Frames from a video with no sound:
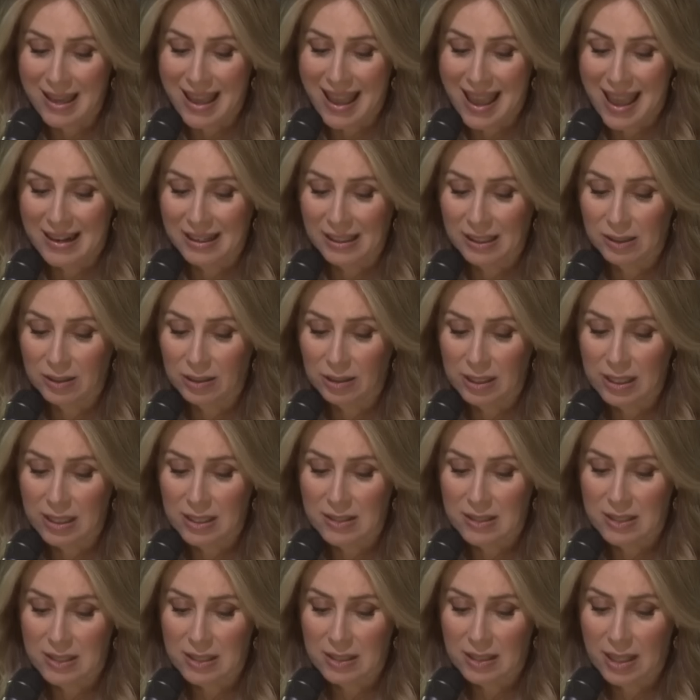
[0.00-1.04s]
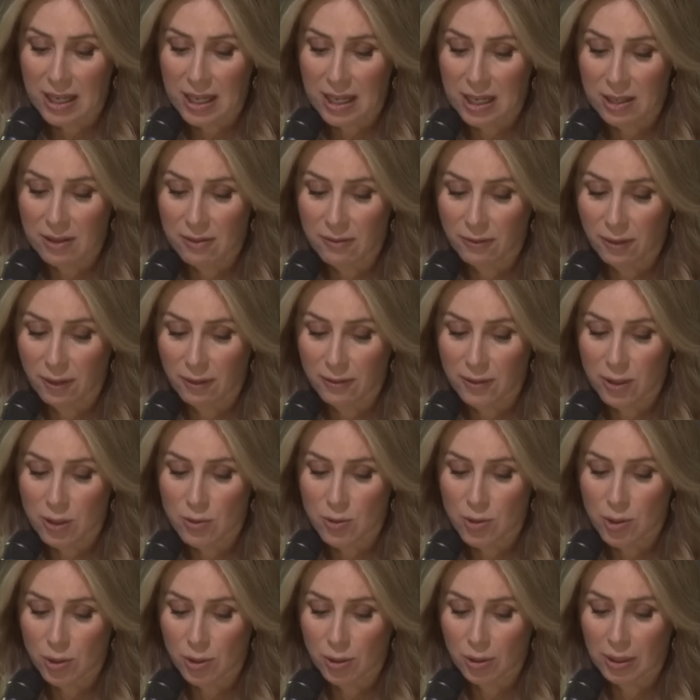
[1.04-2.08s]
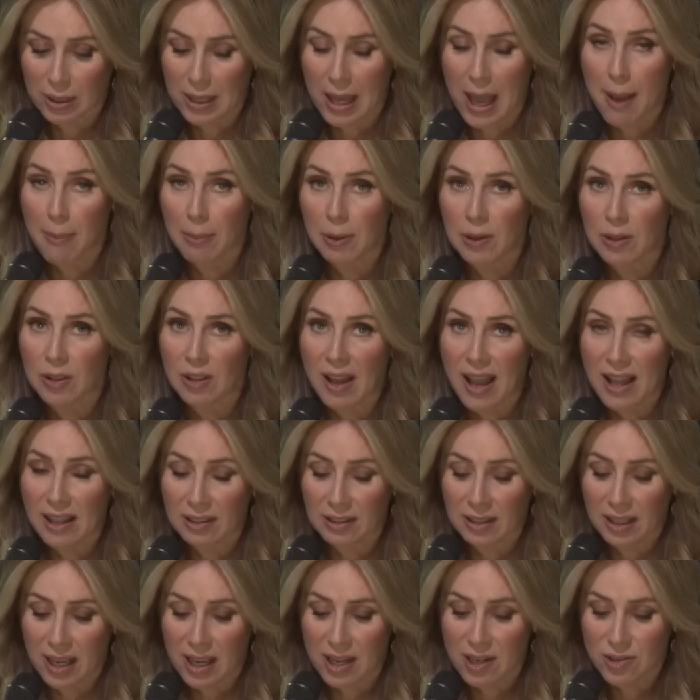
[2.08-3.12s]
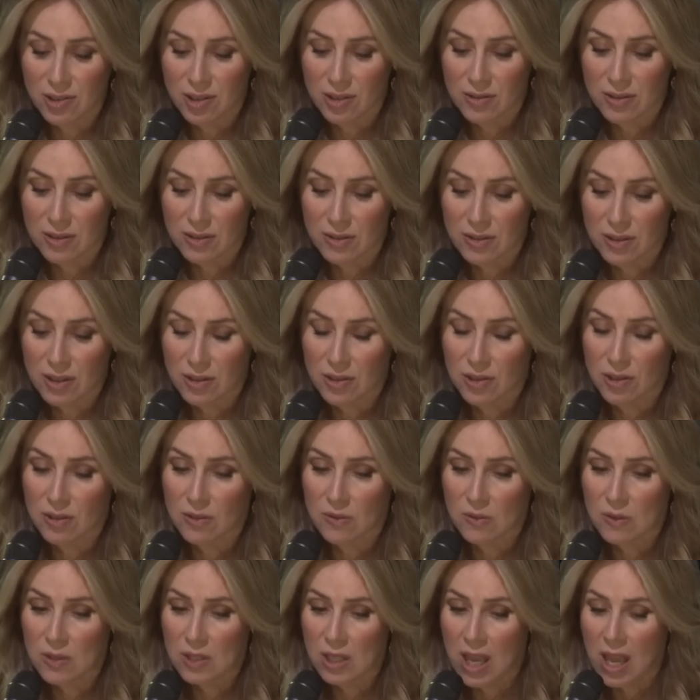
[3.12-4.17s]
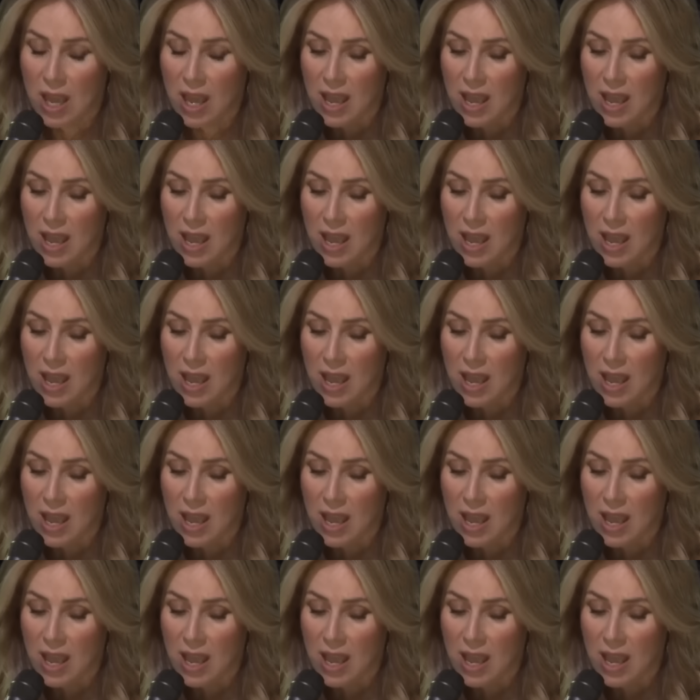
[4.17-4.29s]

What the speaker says: and a clean slate for future capital allocation decisions?